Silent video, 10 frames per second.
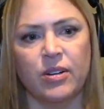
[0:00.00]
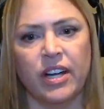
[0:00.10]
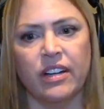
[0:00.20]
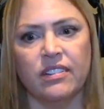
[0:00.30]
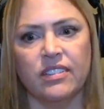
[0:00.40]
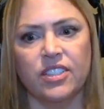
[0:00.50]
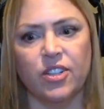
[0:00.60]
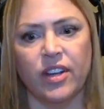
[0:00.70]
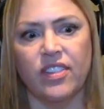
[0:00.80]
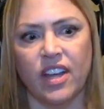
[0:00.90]
Uh, I,
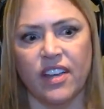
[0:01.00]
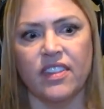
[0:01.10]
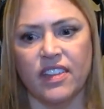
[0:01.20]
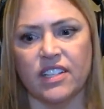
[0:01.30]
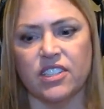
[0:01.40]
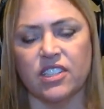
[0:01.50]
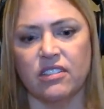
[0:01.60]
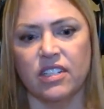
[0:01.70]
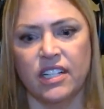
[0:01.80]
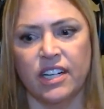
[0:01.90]
you know, I, I think that that's a,